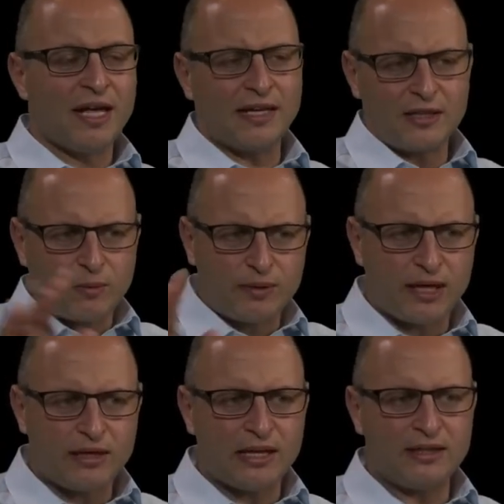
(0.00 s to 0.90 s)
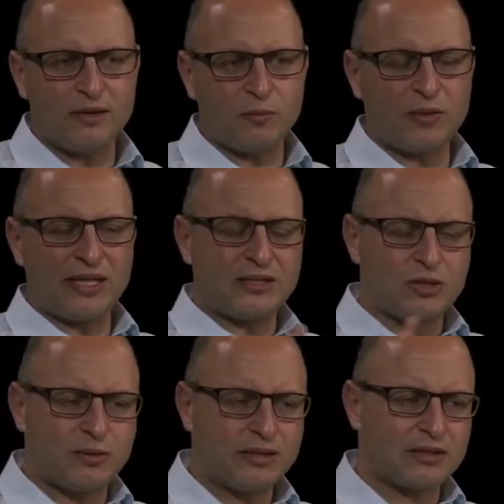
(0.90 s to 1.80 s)
and the and, and we'll get into
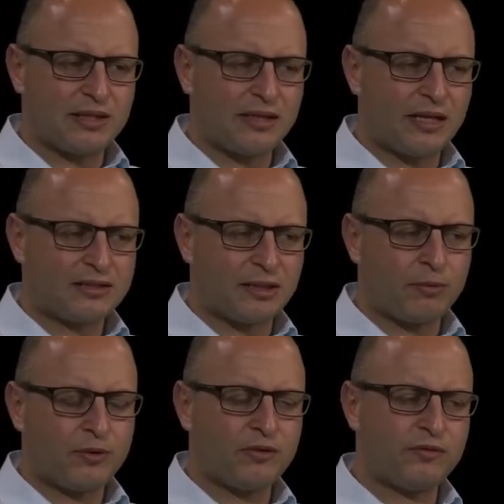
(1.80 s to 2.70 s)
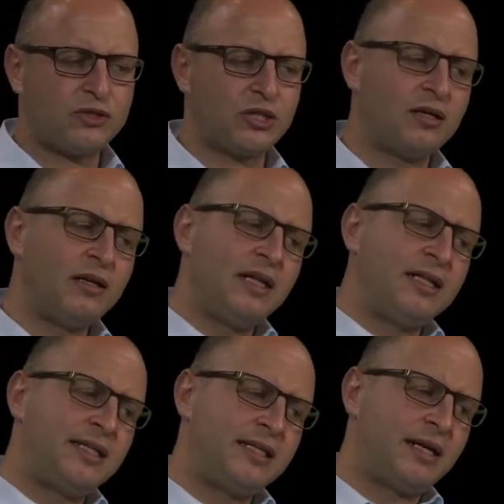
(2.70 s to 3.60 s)
Queensland at some point in the future
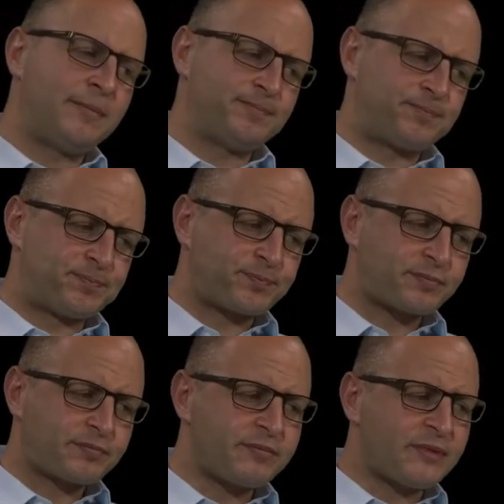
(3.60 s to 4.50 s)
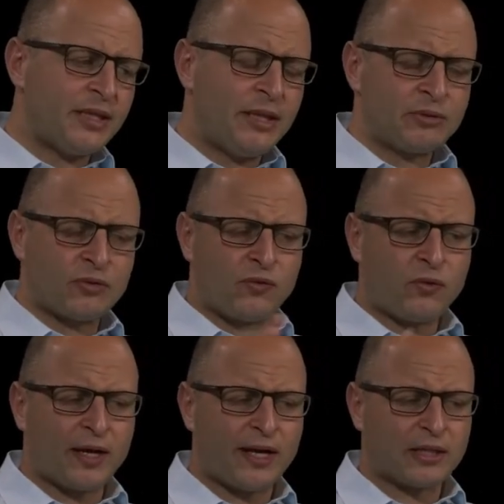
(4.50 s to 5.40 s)
the um there was a
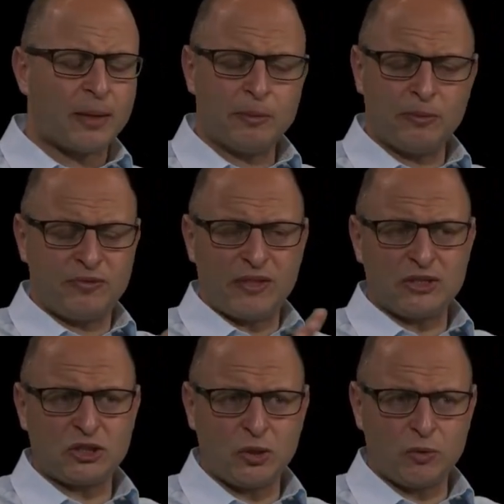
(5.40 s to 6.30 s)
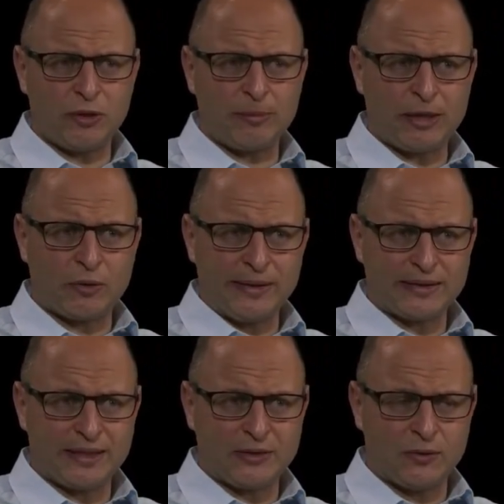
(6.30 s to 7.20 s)
forecast. I mean, we've done a show already about
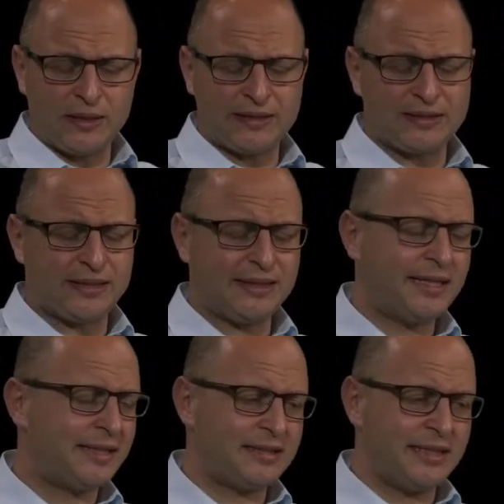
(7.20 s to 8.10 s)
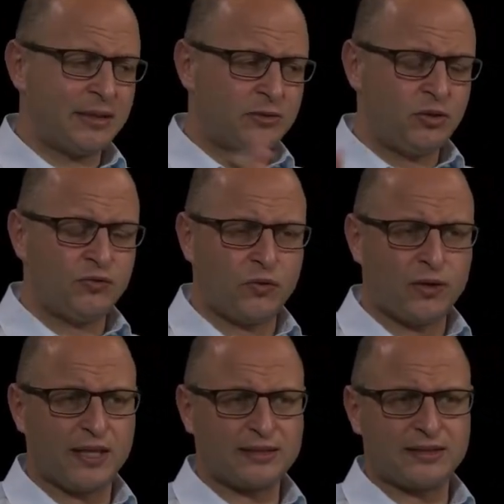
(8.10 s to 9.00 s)
Queensland earlier this year, and there's now a new
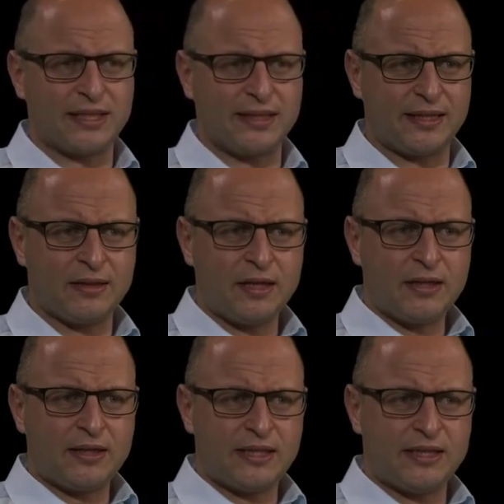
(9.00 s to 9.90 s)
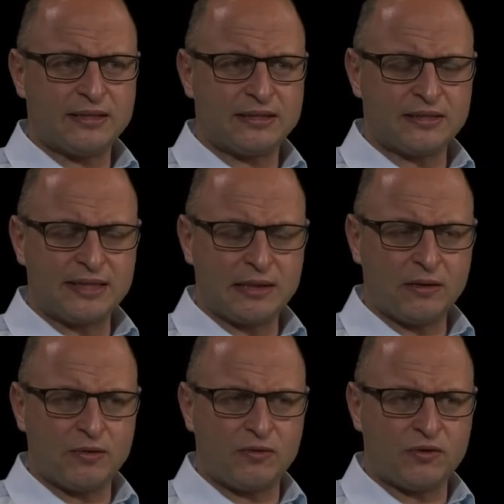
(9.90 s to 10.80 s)
forecast to say that the debt
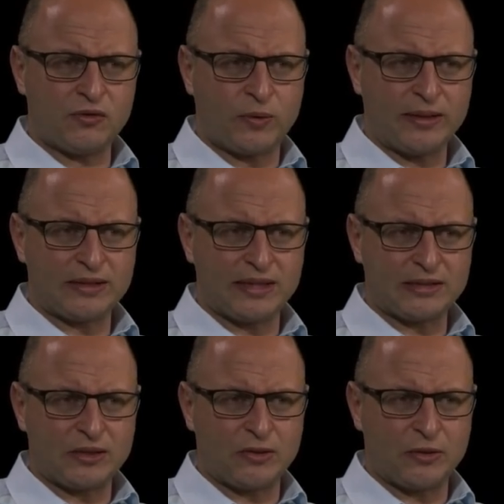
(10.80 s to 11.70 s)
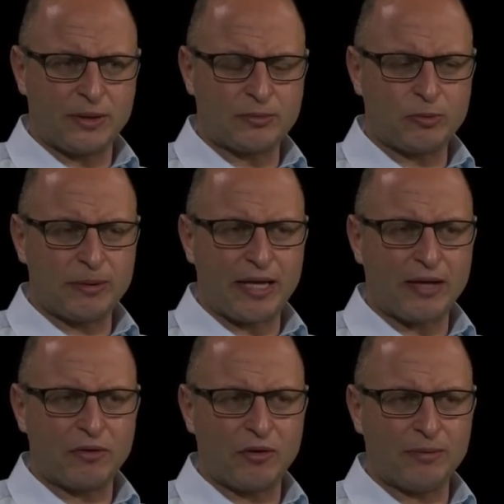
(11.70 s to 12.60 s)
load for Queensland is going up to about
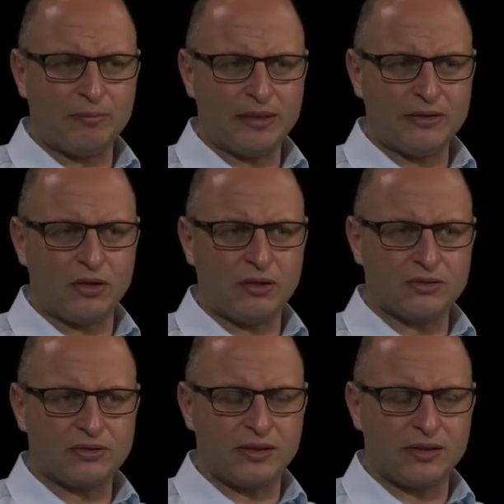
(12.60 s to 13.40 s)
109 billion dollars.